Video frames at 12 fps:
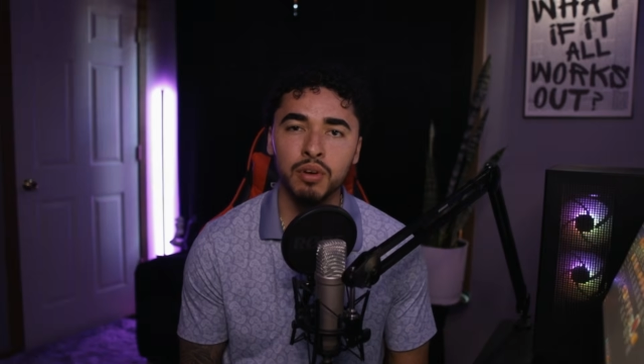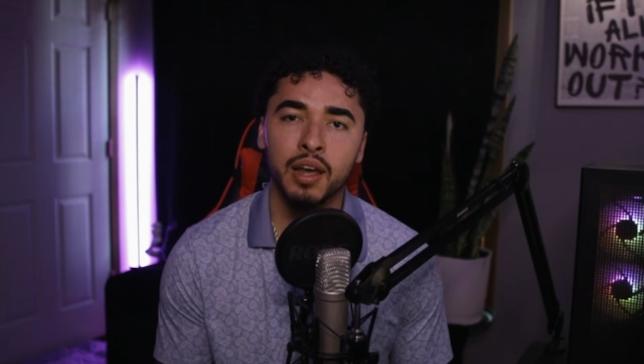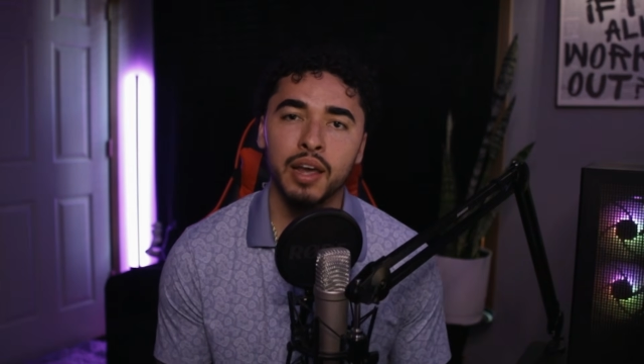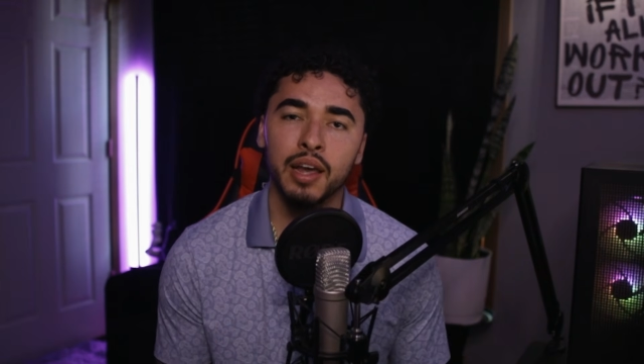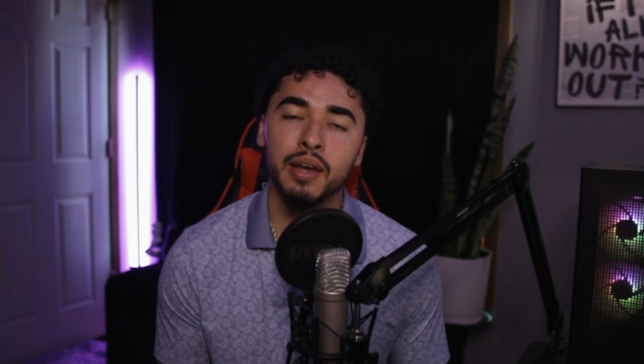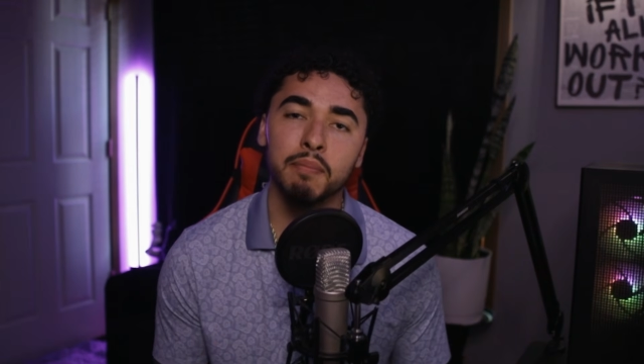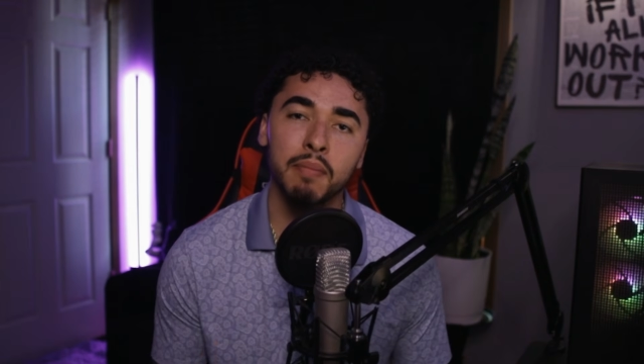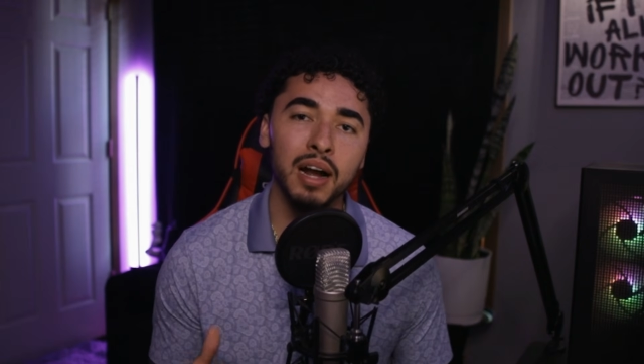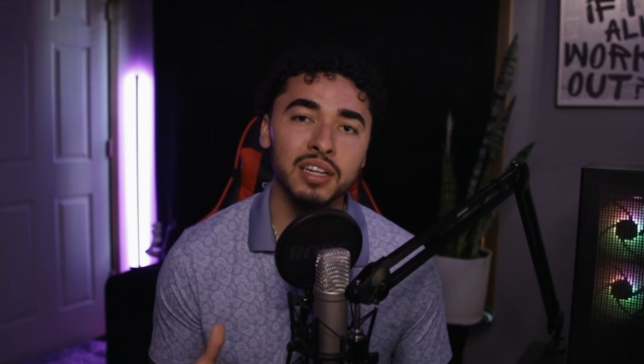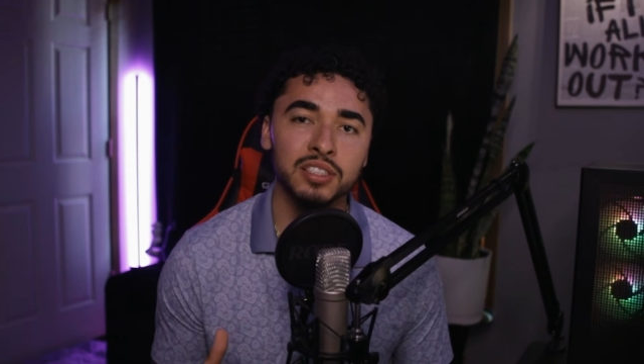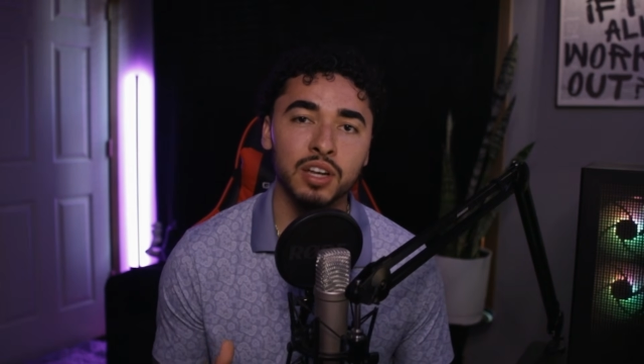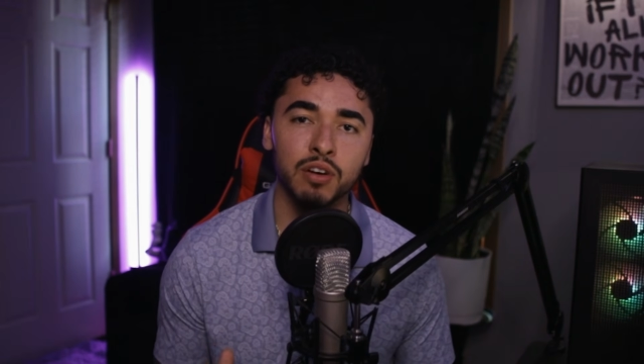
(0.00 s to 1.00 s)
and
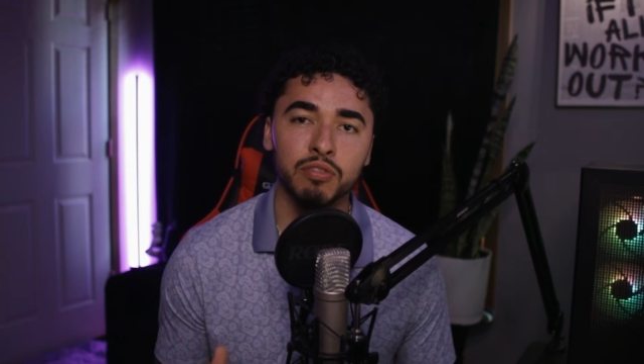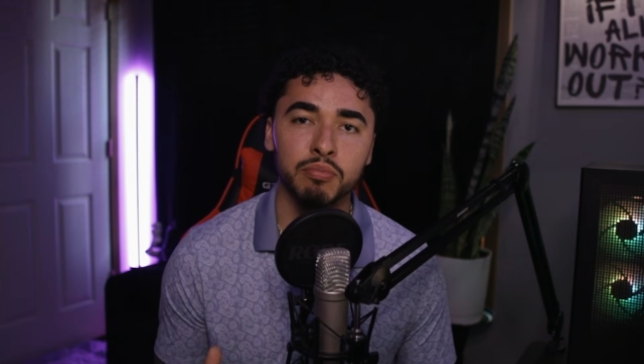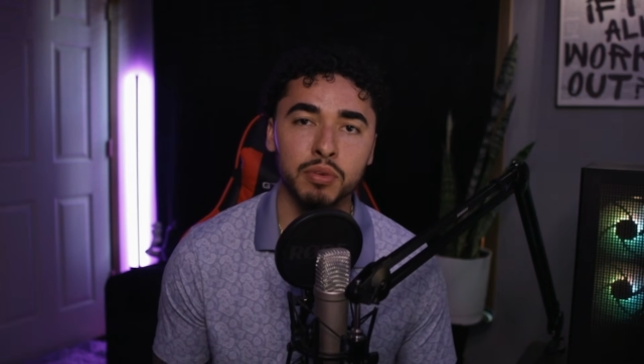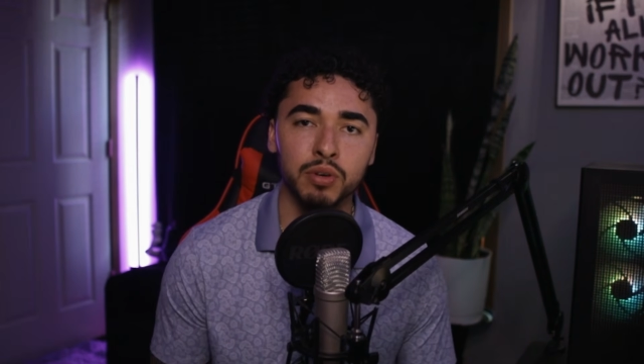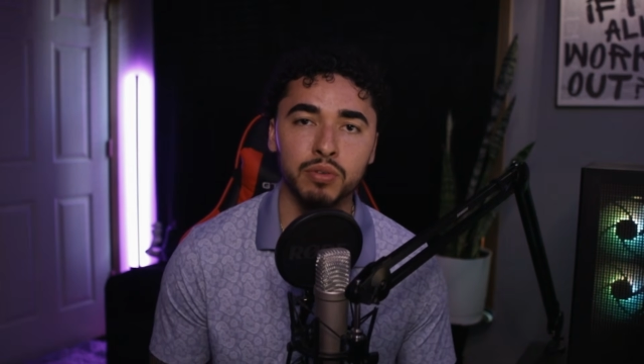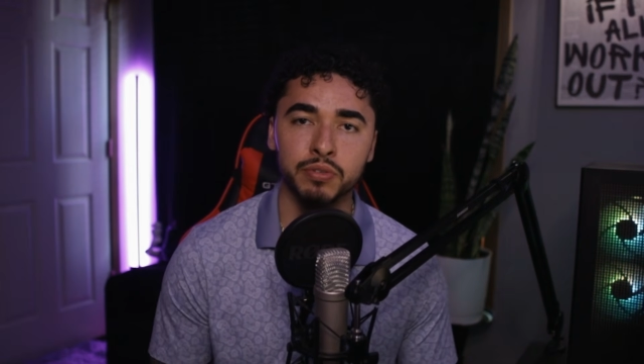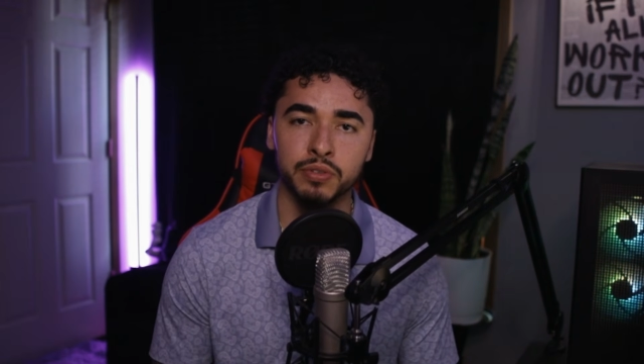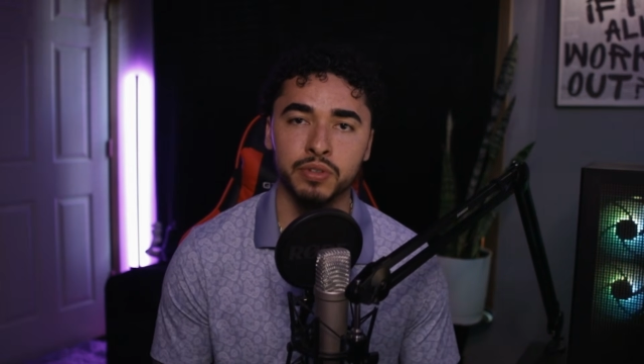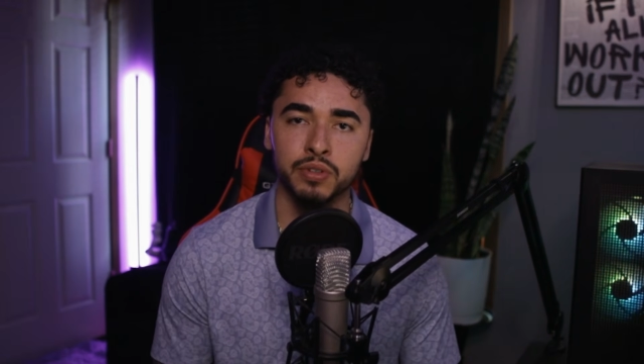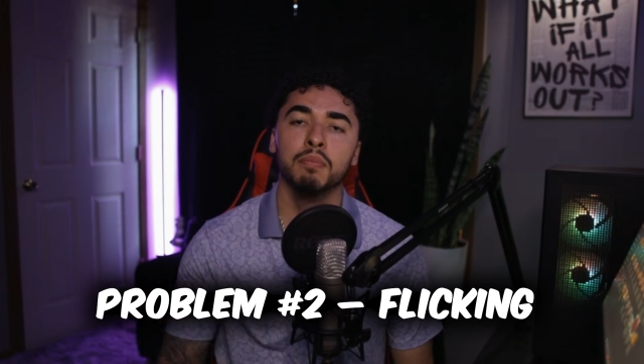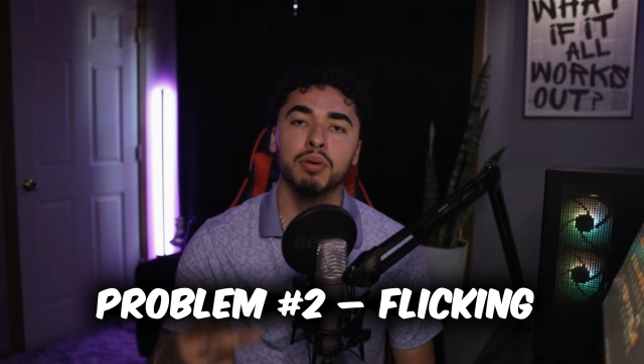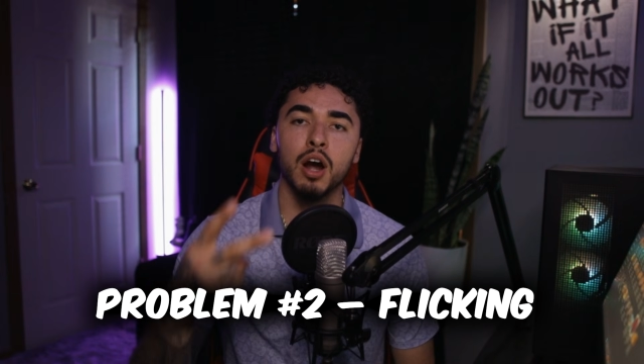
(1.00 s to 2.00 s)
myself move.
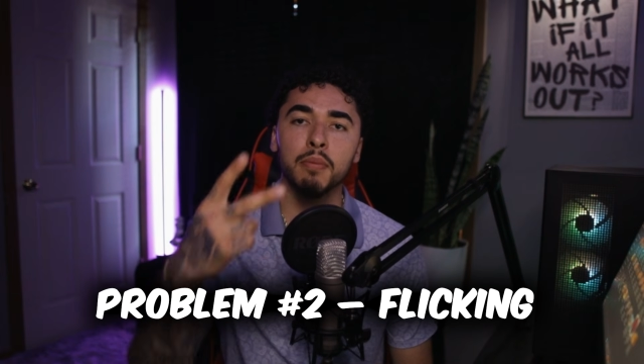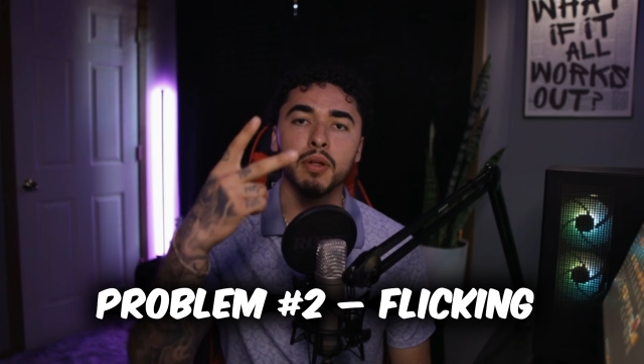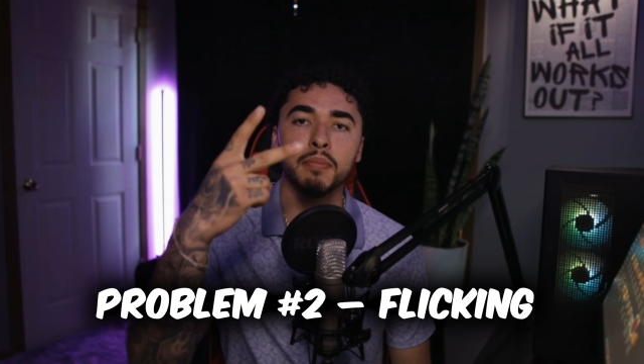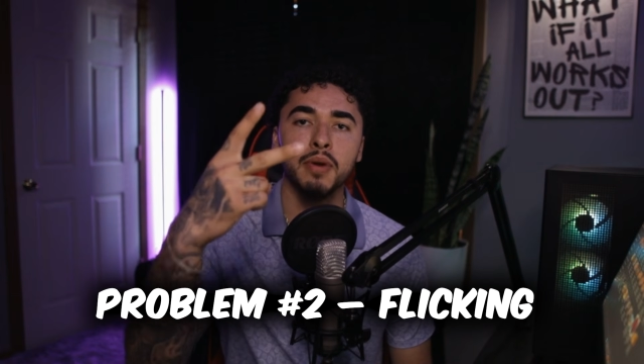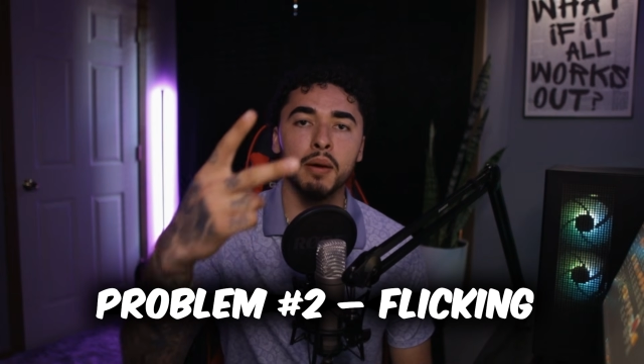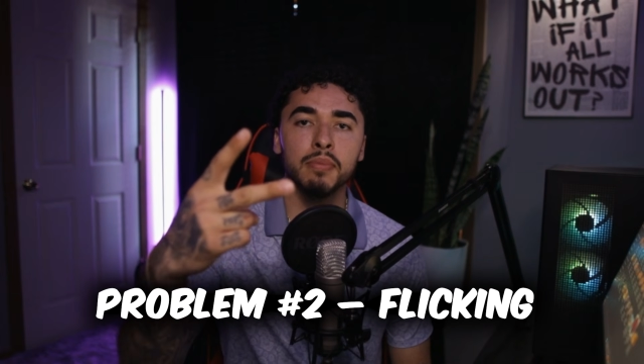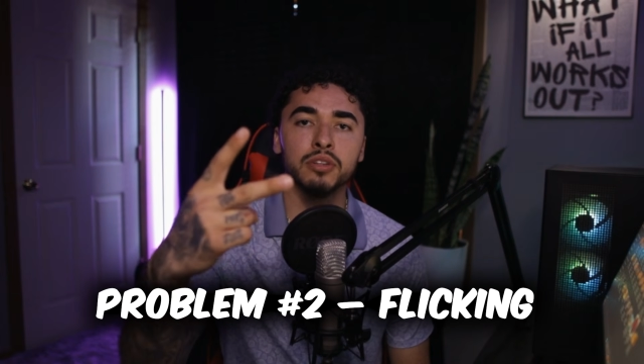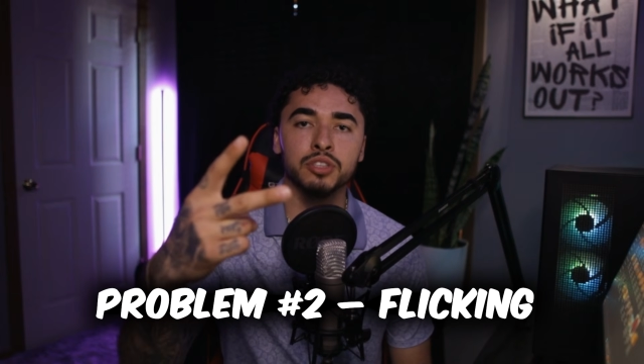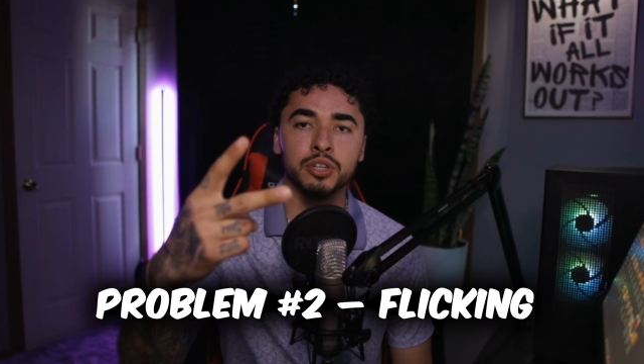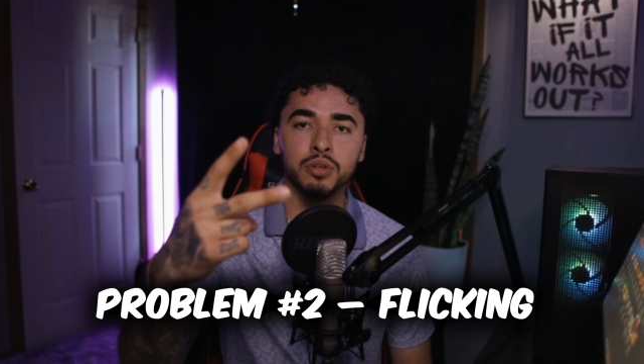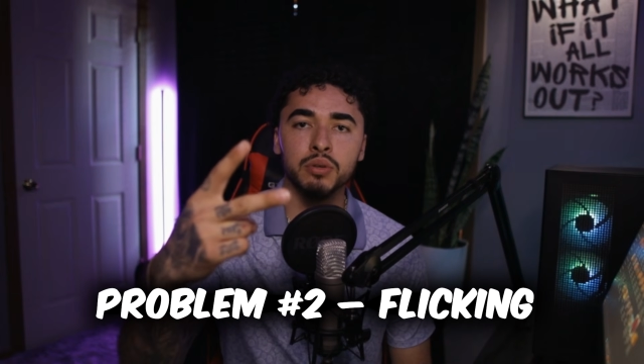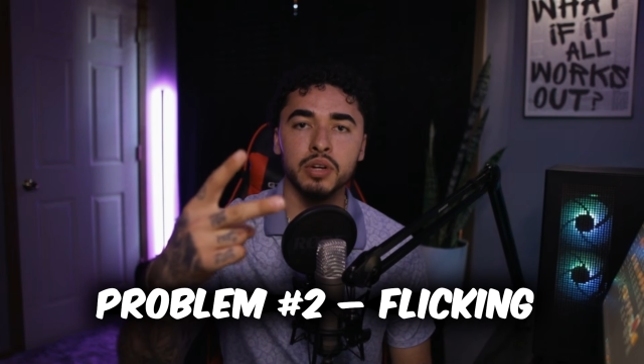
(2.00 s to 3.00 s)
Problem number
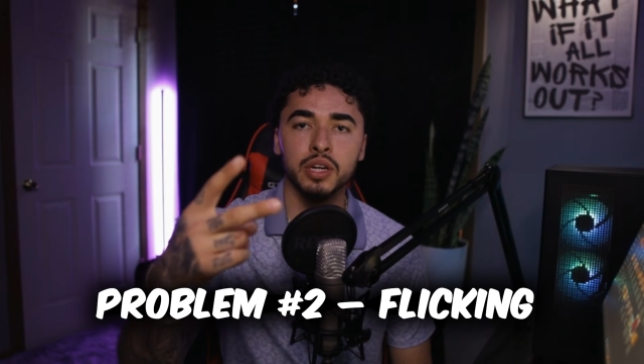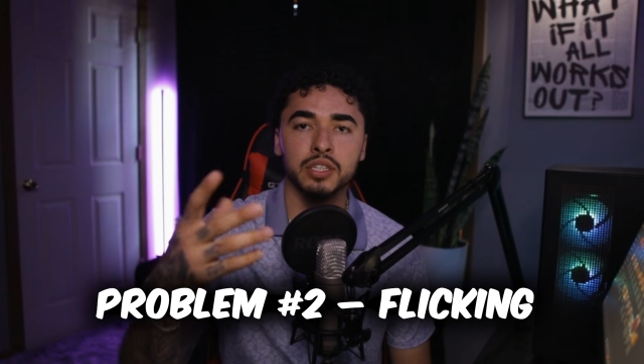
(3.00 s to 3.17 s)
two